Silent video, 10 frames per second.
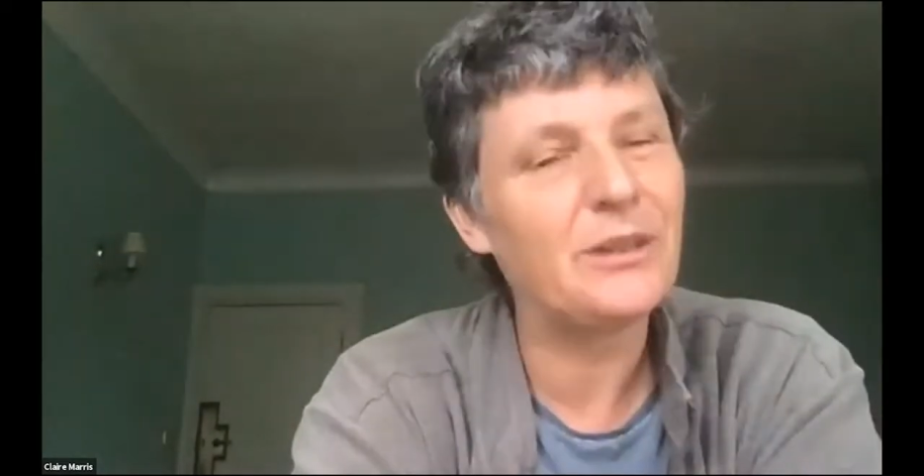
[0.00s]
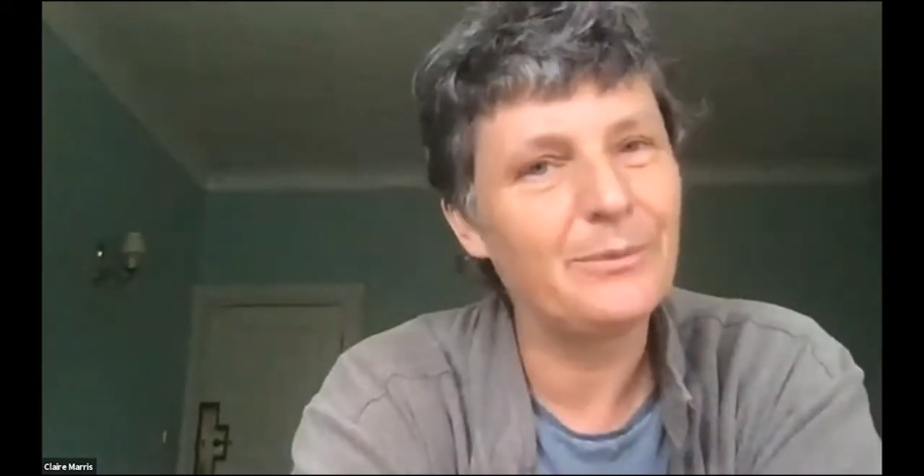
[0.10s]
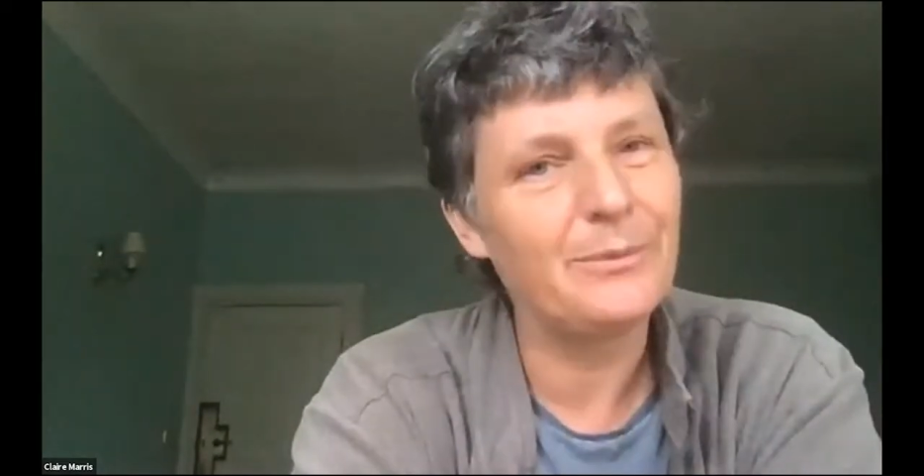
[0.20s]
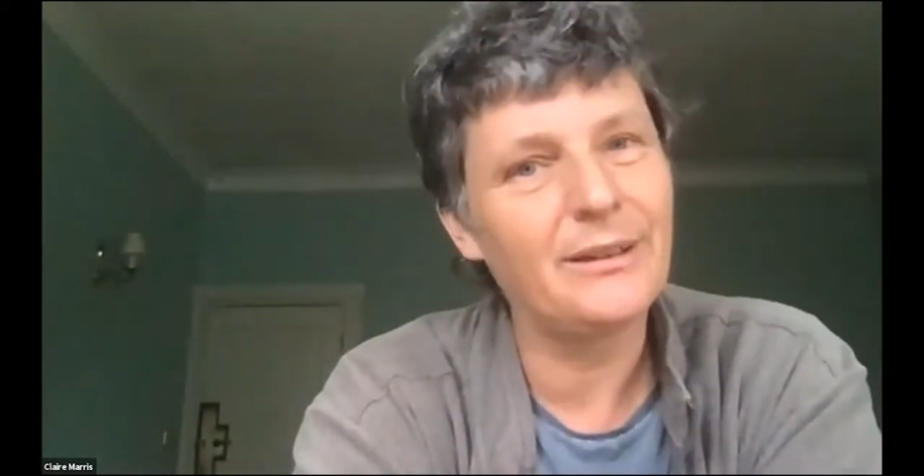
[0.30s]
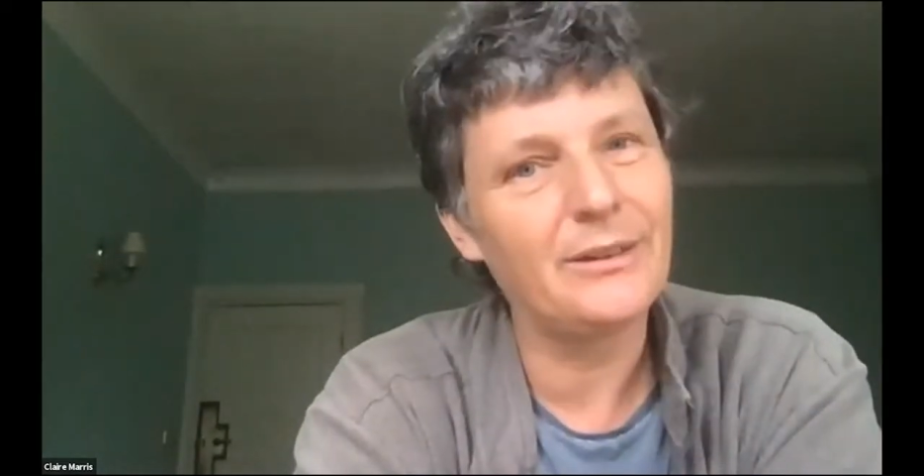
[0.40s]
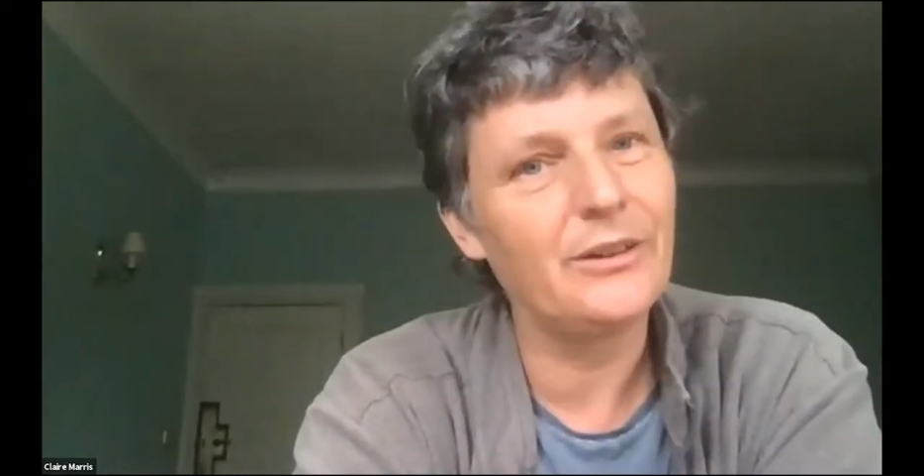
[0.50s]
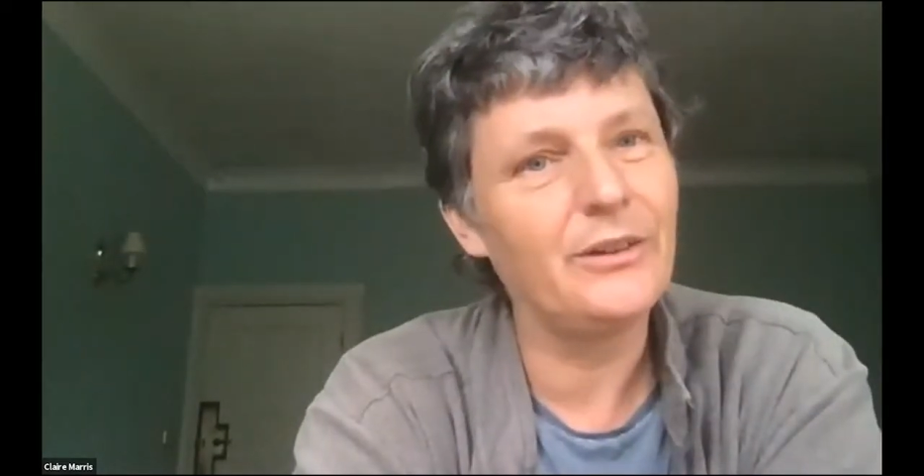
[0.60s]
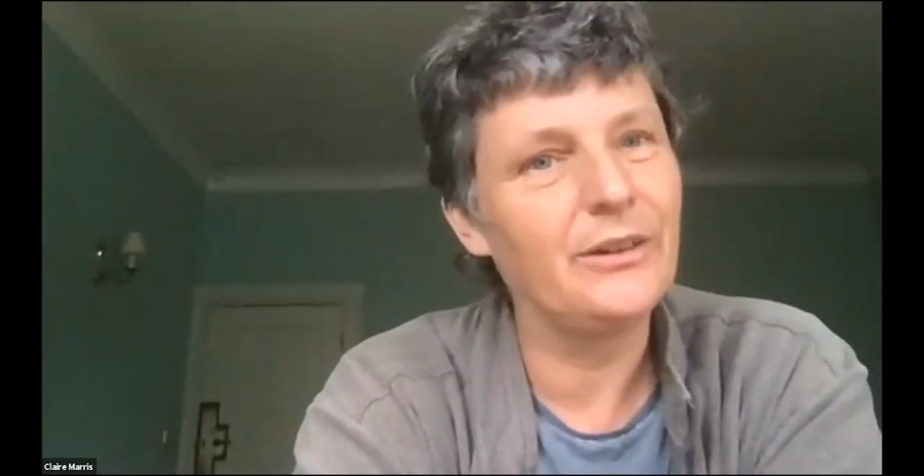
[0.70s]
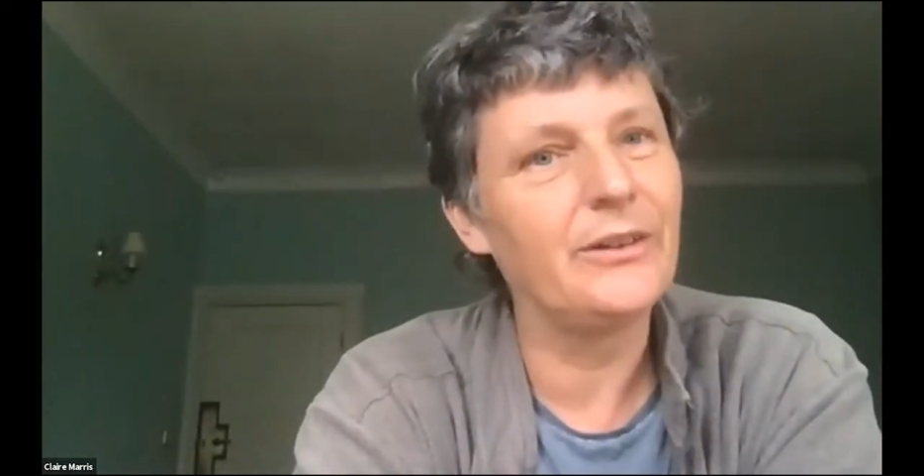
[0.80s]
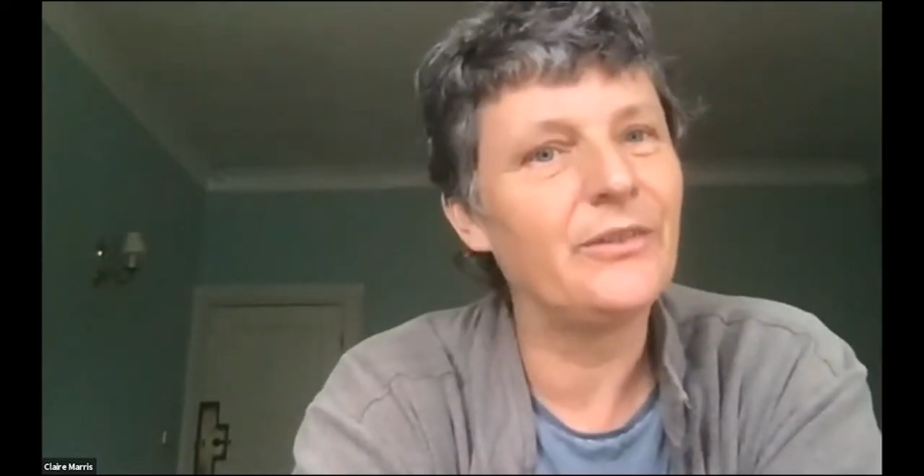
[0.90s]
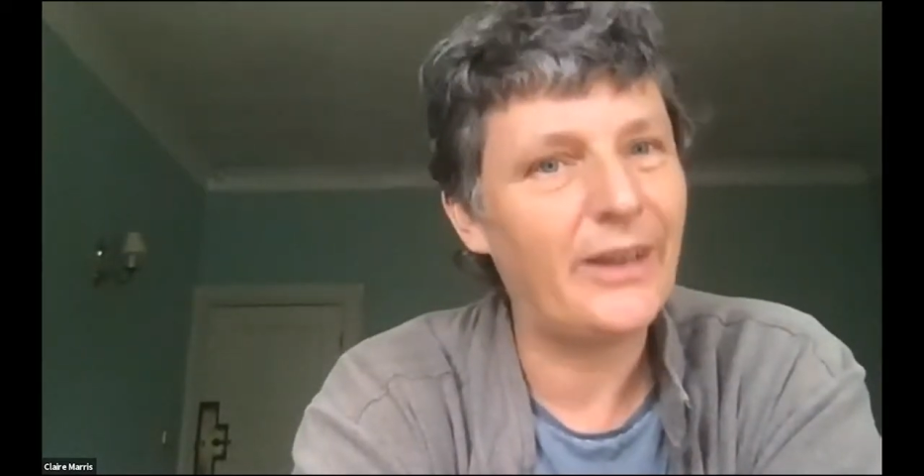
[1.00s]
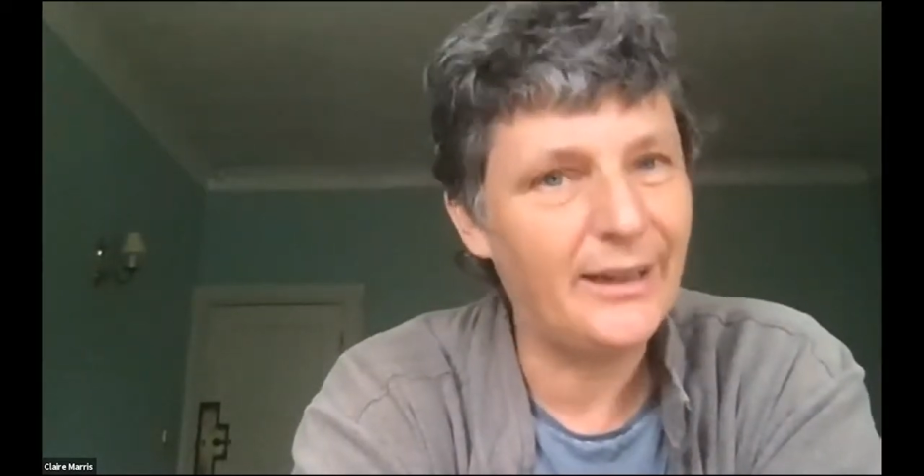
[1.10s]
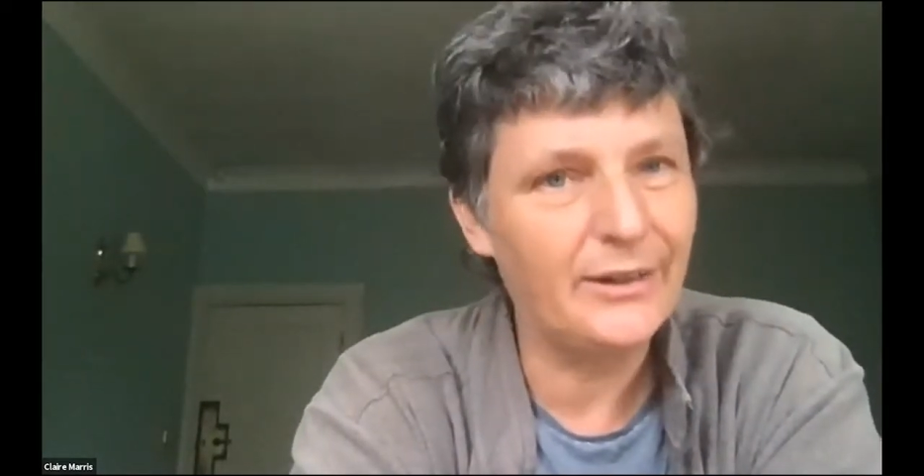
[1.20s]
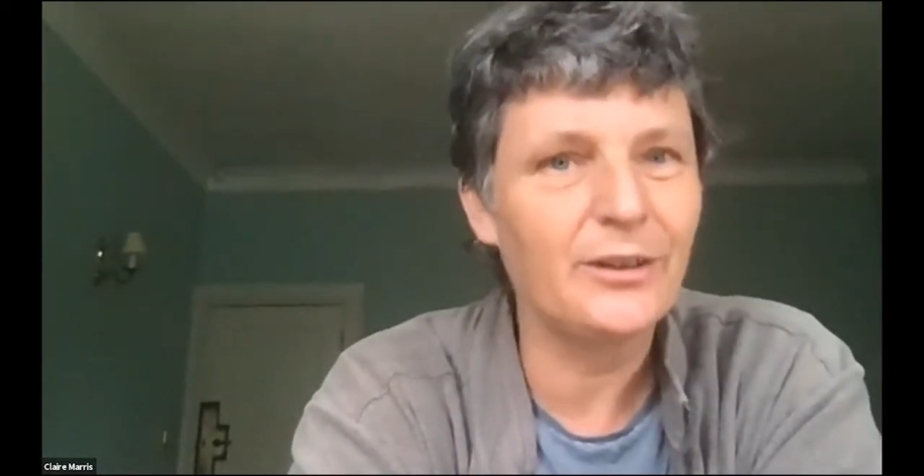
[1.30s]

from the union telling